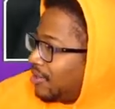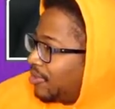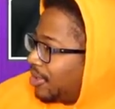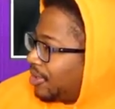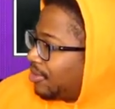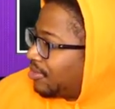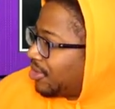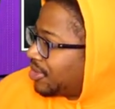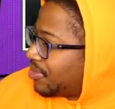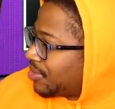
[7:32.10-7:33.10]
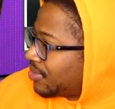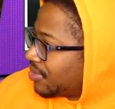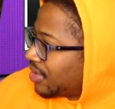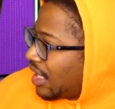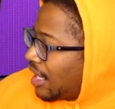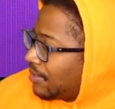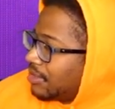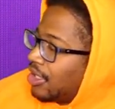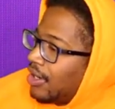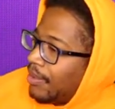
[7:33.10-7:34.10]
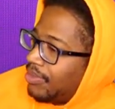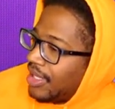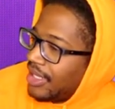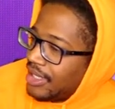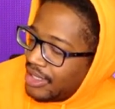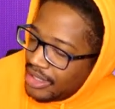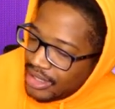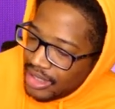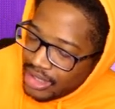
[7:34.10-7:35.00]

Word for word: Reed. Most of the country was it. I, no, I play, uh...